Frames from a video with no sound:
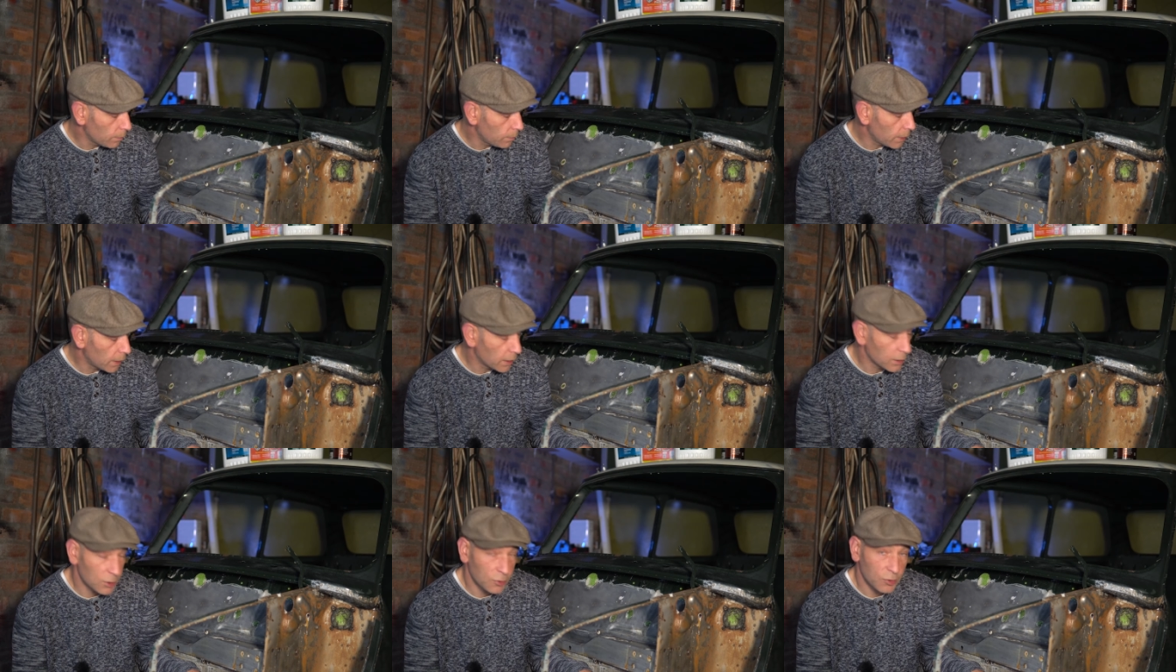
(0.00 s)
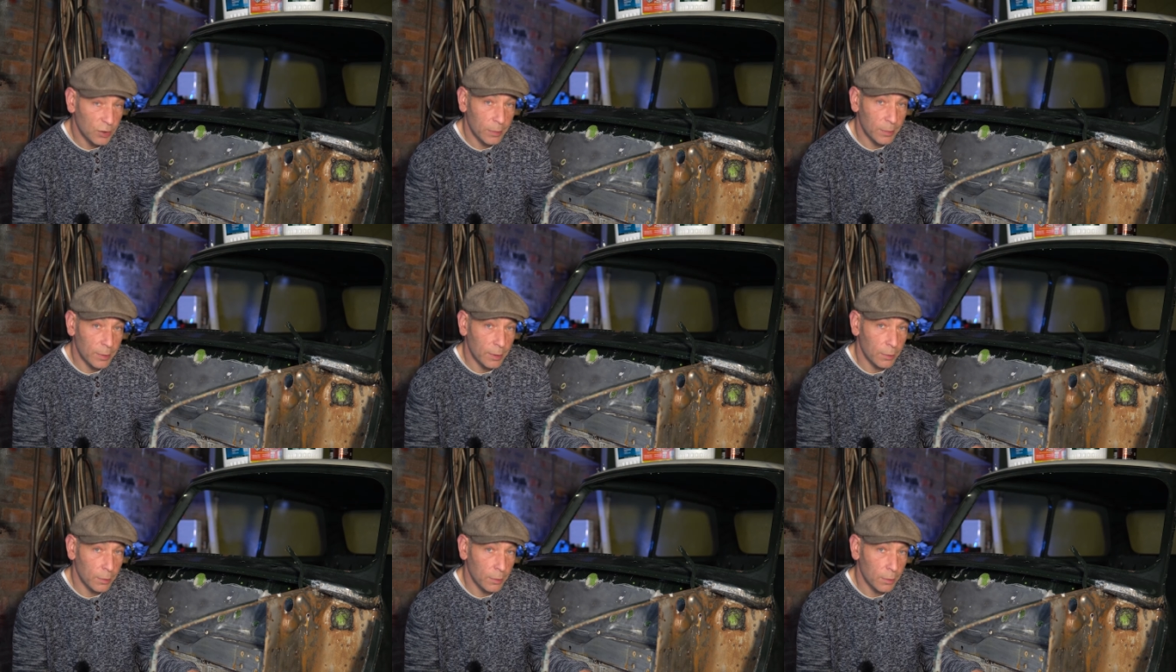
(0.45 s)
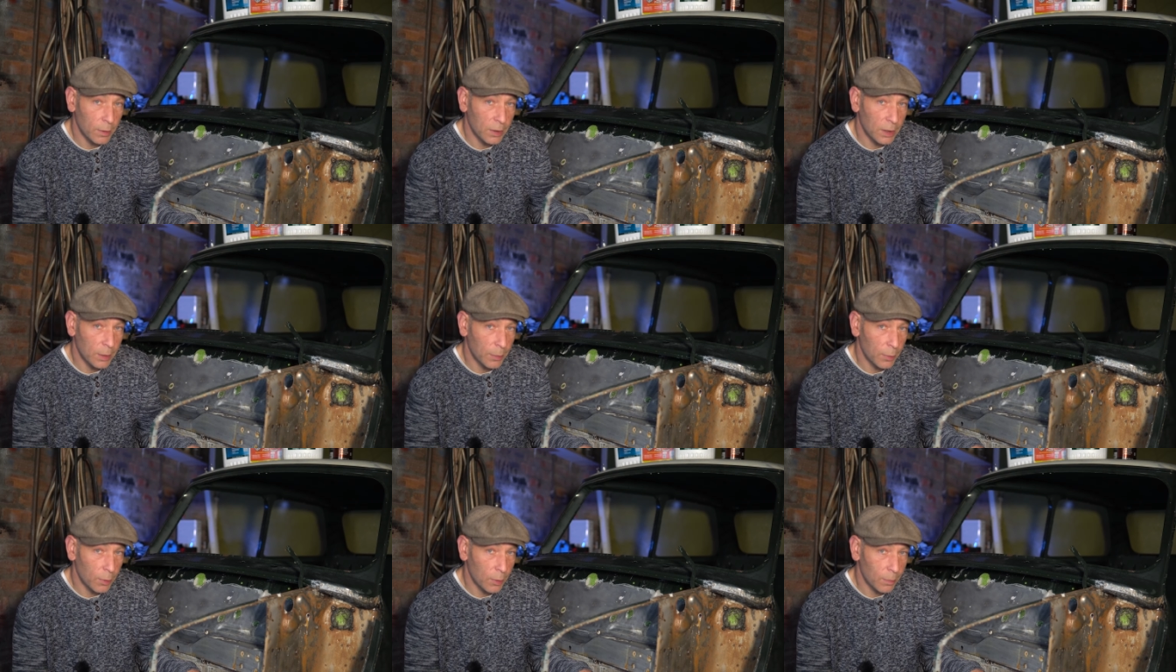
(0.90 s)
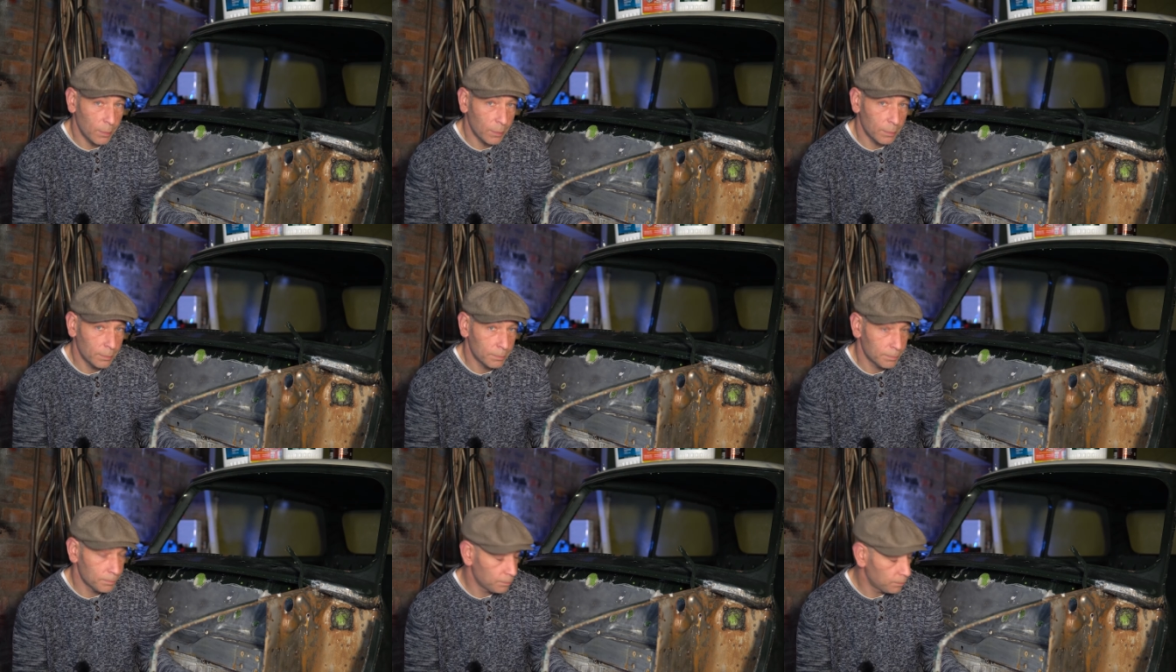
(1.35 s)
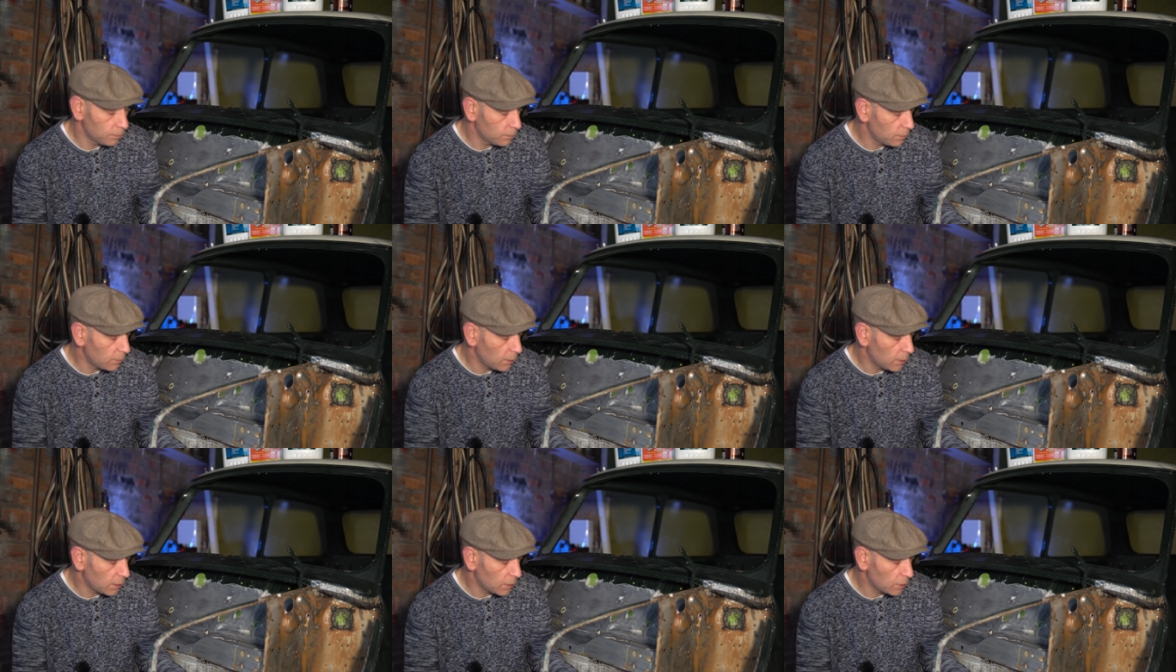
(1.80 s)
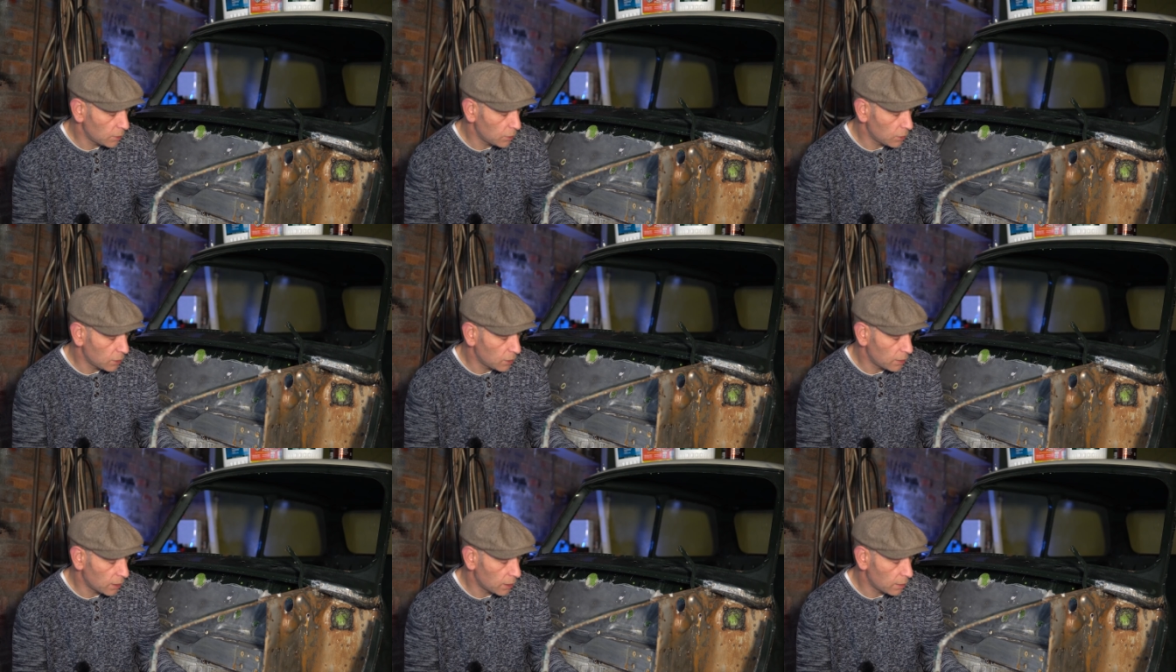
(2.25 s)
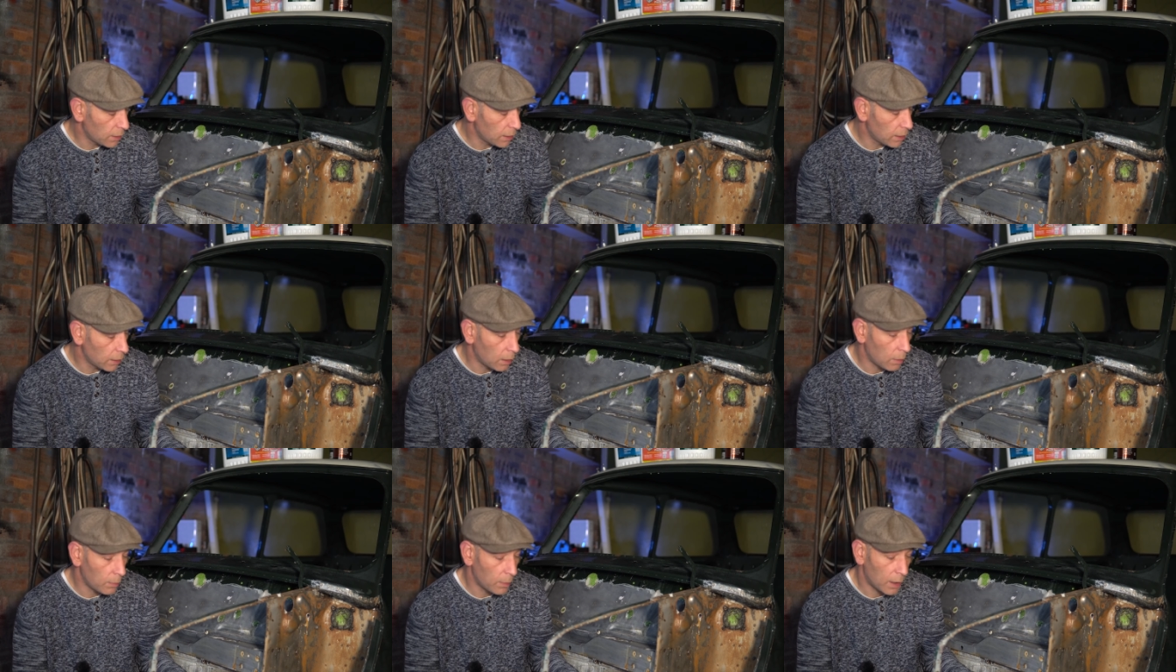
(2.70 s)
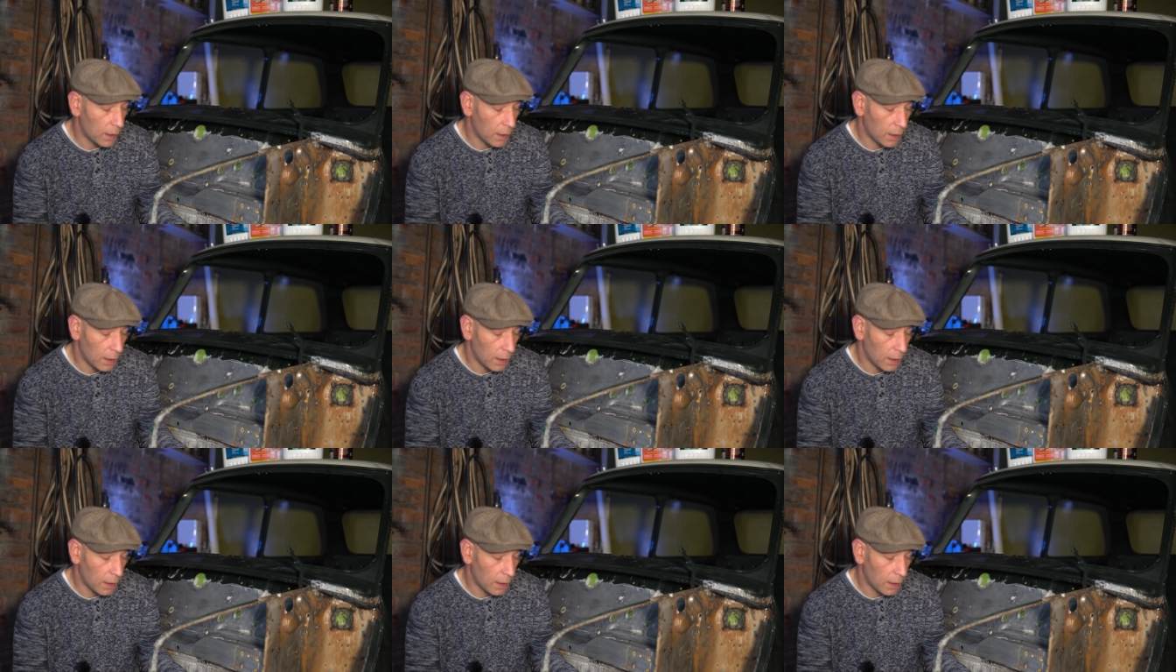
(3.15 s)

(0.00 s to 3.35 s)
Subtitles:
paint stripper on the bottom of this just to clean it up,